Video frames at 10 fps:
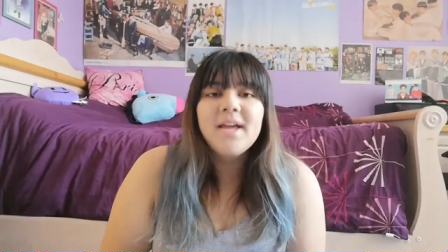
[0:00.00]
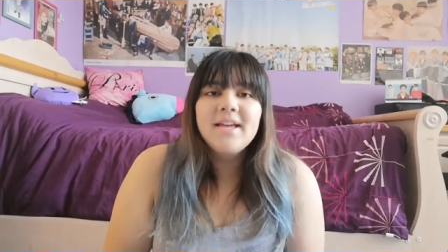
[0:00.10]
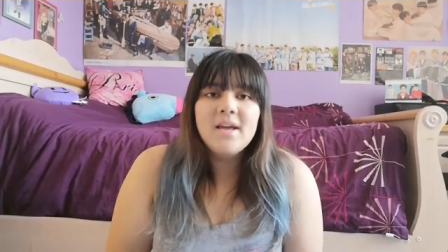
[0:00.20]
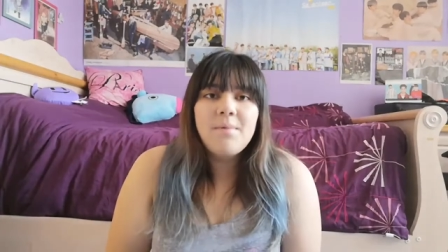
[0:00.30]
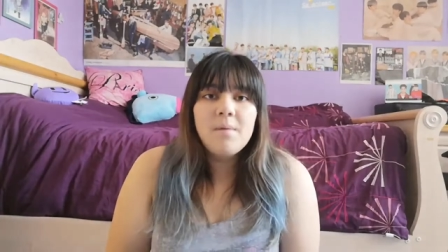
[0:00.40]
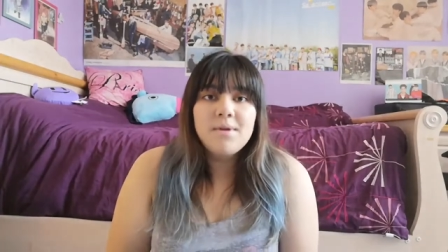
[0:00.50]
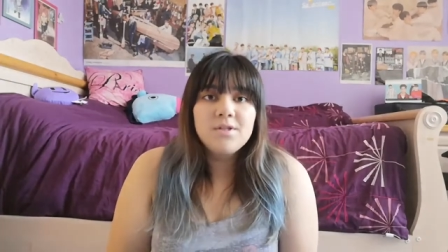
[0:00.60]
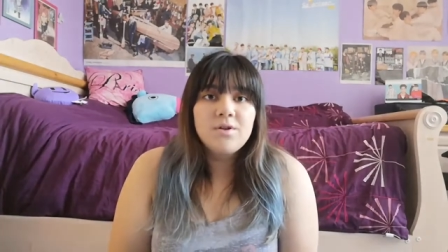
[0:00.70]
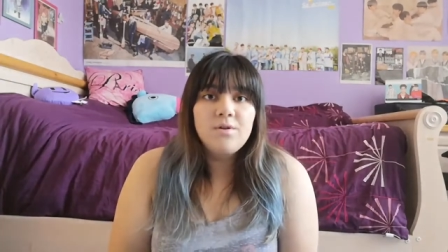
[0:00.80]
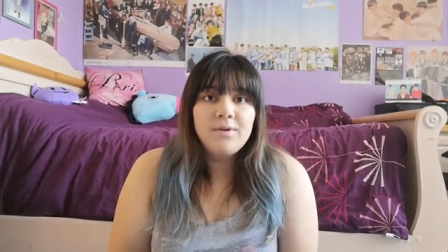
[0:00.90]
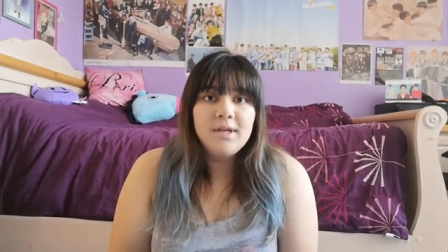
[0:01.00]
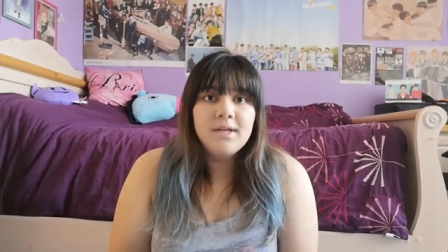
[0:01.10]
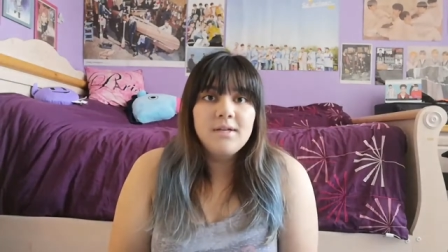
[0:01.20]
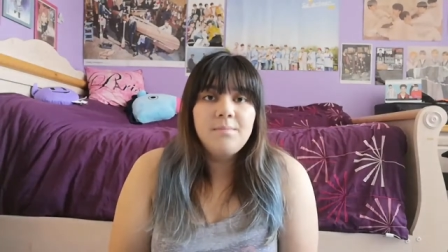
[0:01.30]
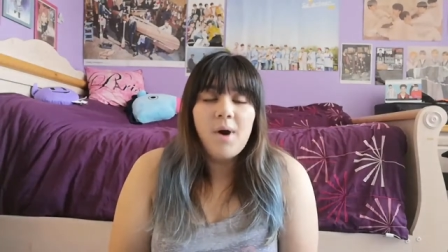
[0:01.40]
K-pop is
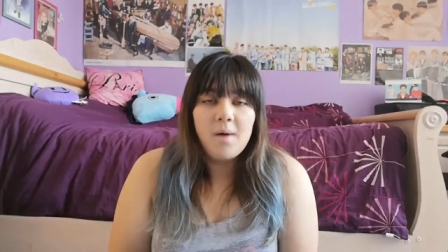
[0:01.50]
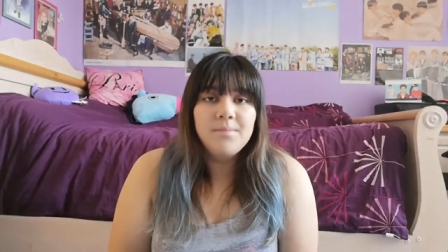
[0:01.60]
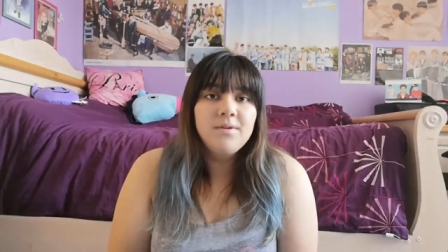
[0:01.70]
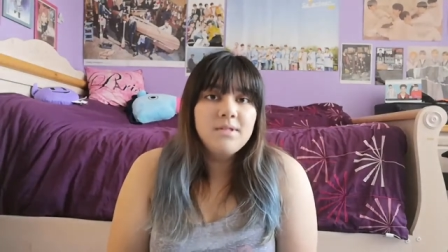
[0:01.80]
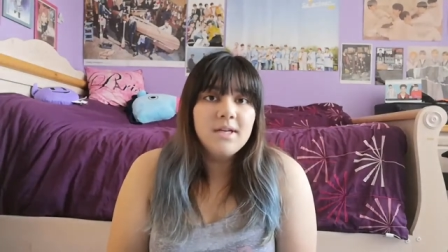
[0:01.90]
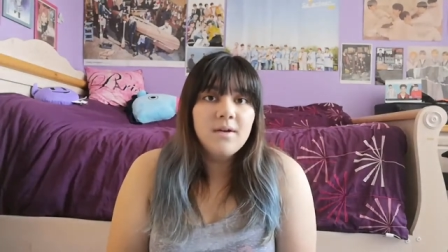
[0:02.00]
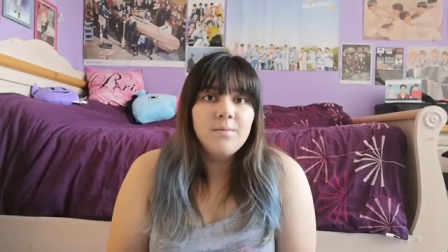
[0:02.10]
Korean pop music,